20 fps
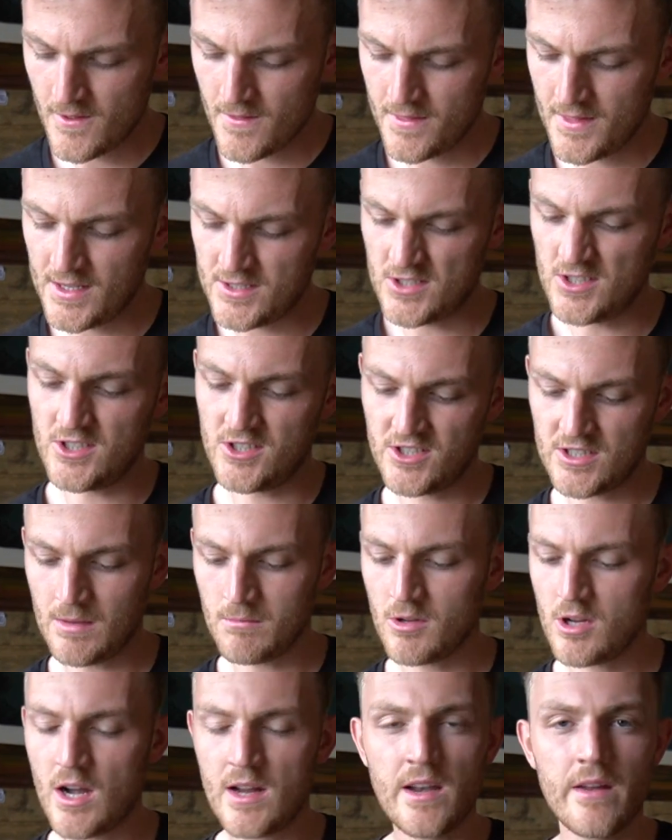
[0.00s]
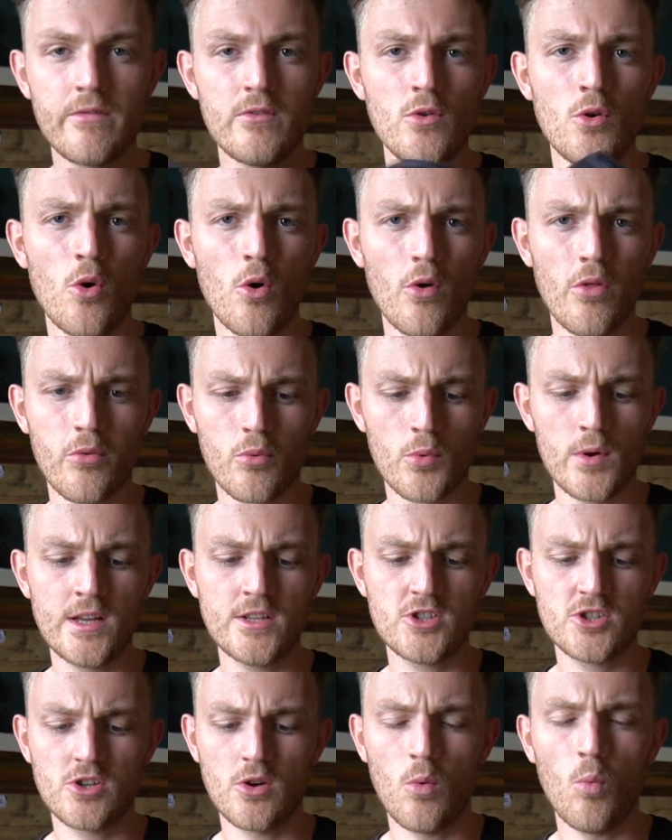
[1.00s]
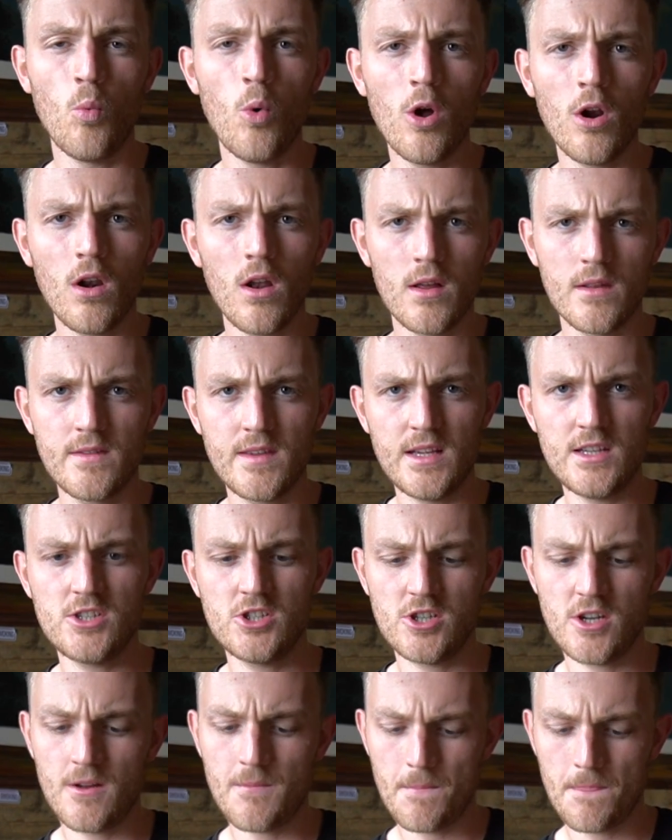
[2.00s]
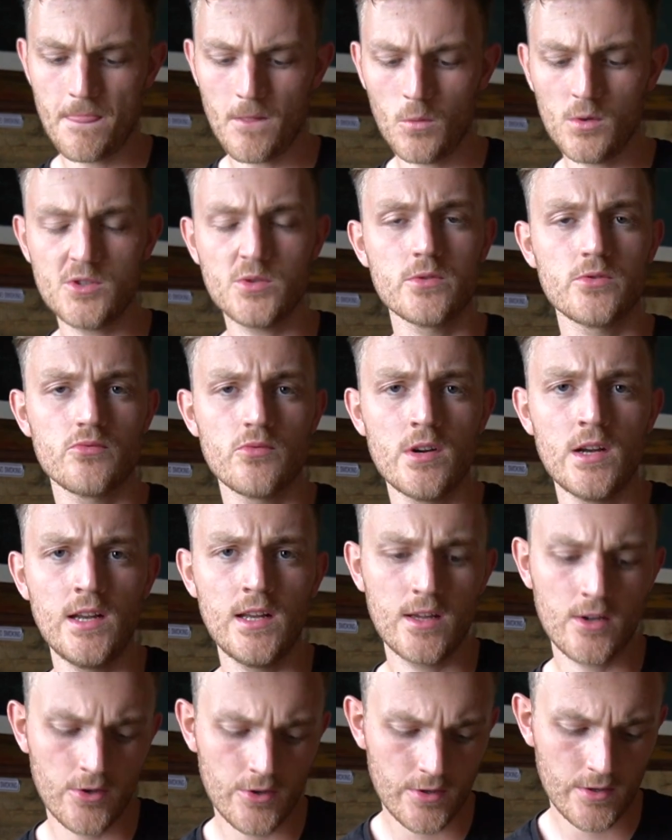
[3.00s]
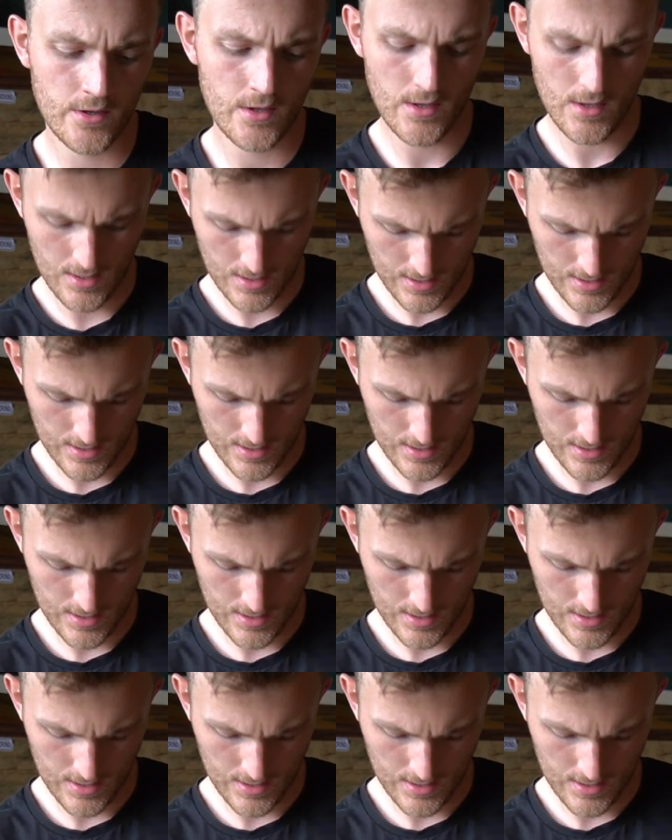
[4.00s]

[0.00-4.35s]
This is some kind of Northridge wool t-shirt, which was really good.